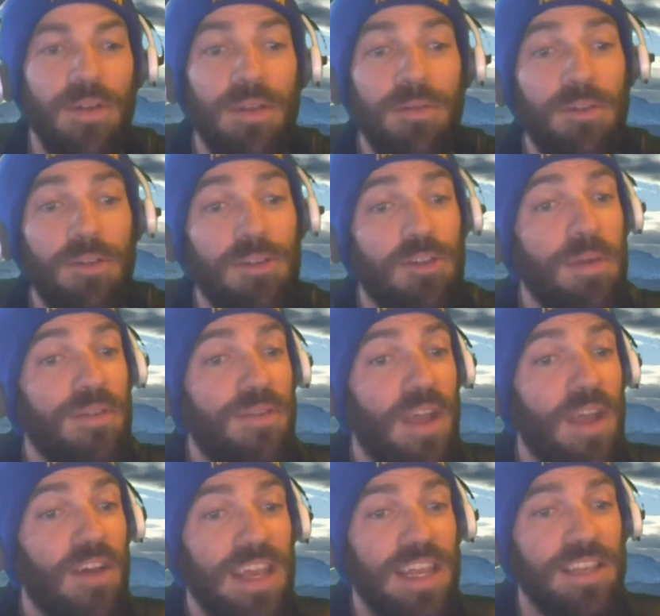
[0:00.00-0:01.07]
though, to be
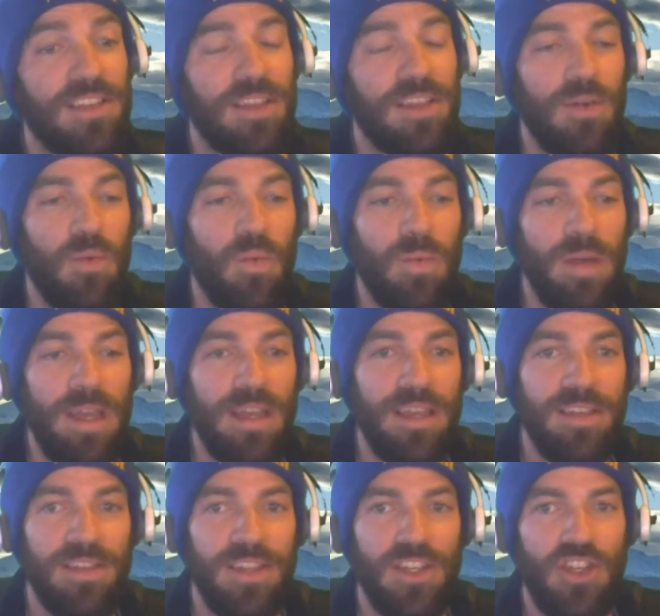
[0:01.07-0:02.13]
fair, it is in
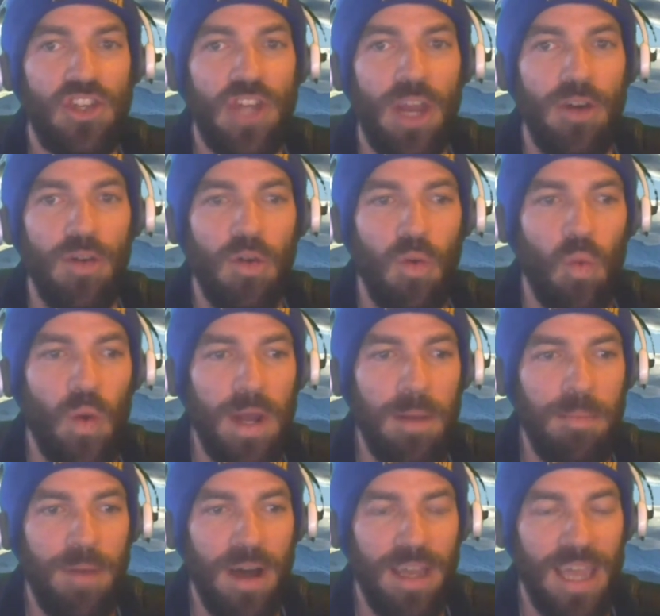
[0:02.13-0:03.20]
the general
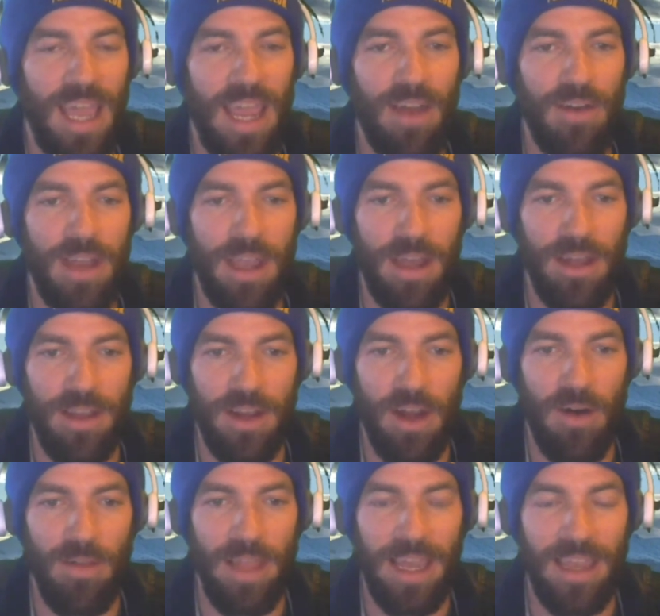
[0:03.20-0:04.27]
Winnemucca area.
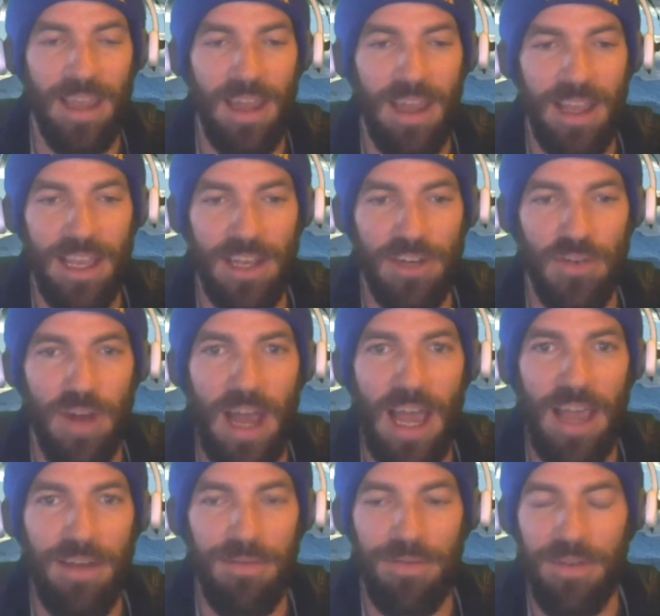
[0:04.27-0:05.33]
Like you
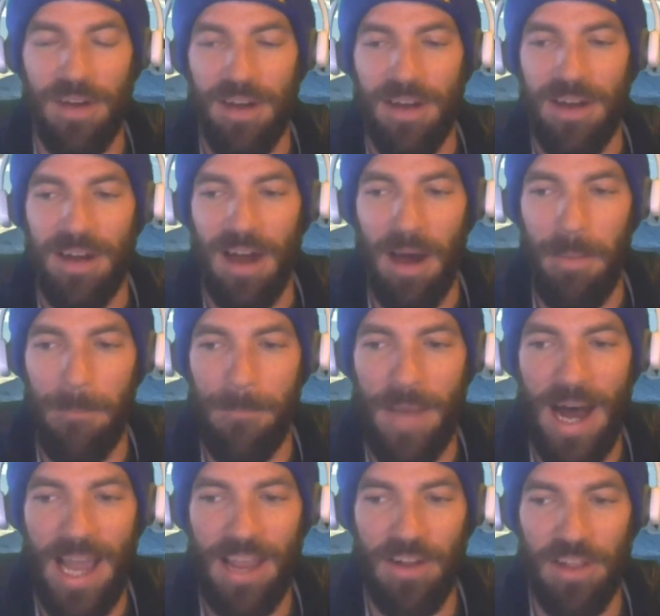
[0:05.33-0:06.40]
drive a
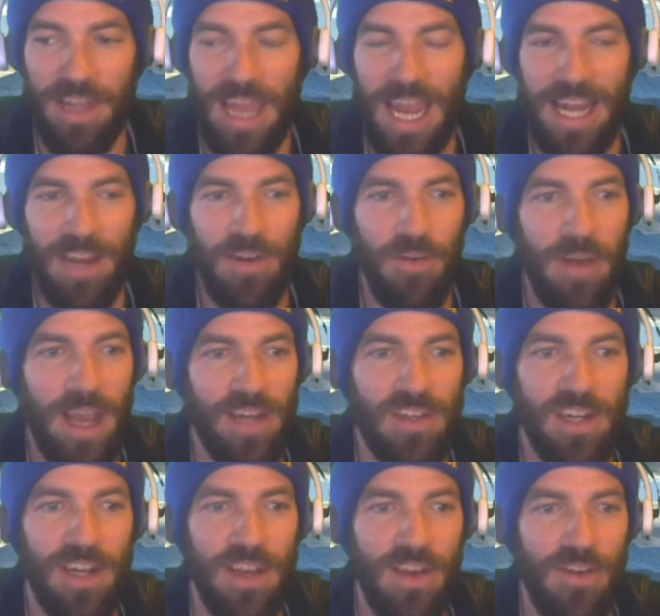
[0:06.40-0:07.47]
mile in any
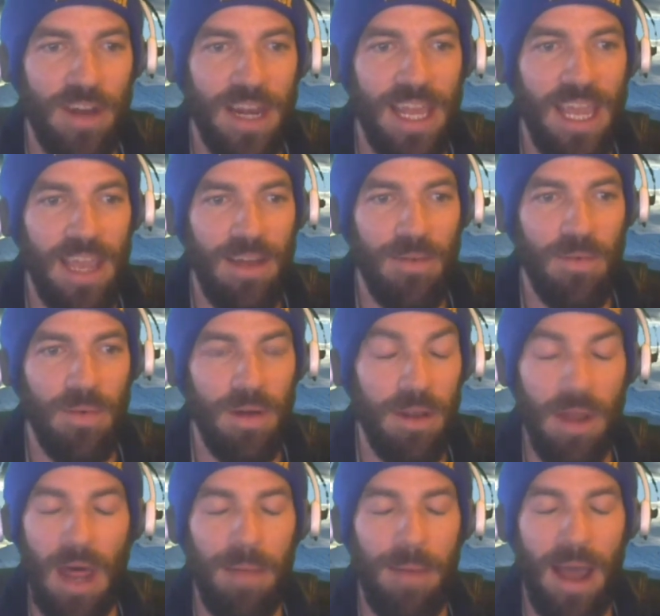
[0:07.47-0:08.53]
direction, and you're going to hit
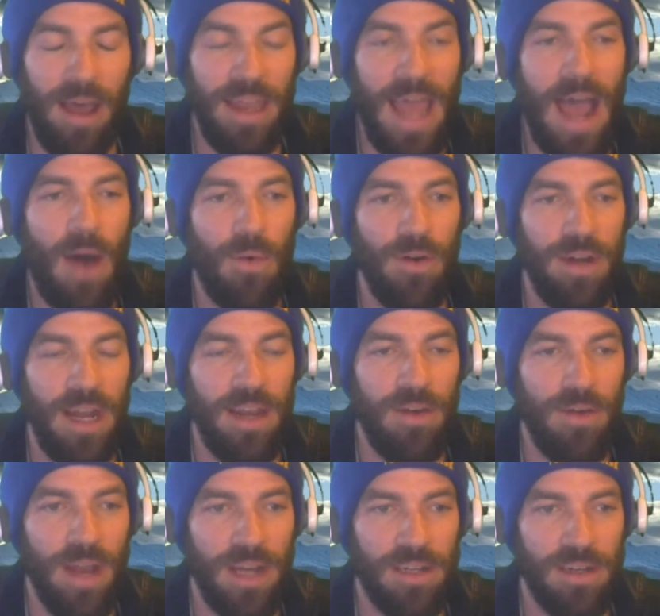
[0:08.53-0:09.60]
not a mile, an hour in any
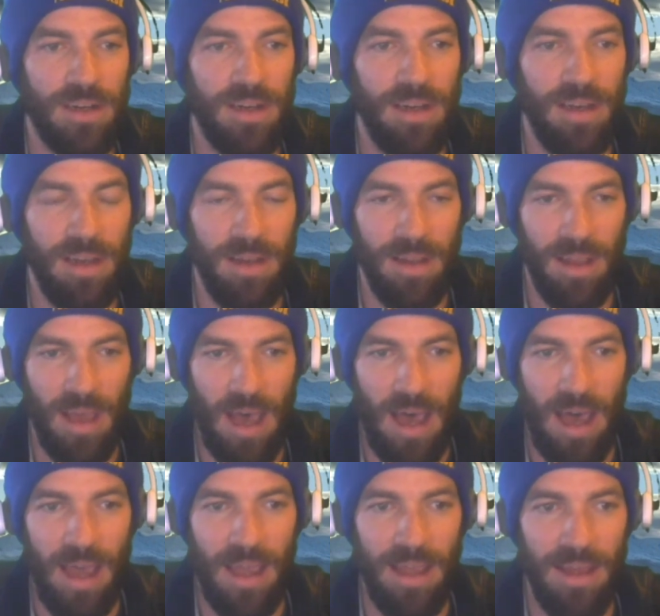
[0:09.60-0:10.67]
direction
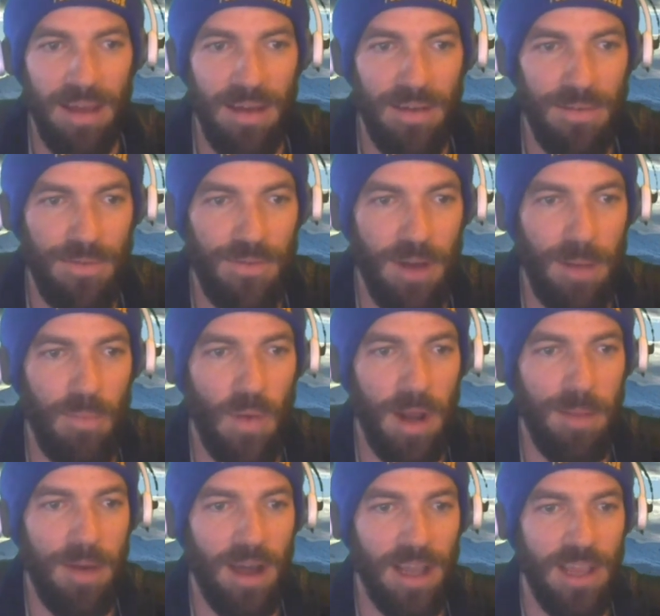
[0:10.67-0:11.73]
uh, from
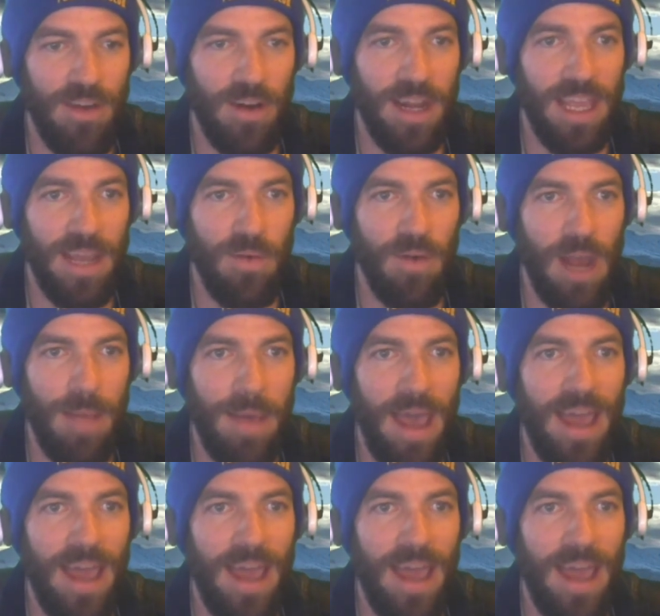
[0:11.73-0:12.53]
Winnemucca. You're going to hit where I'm at.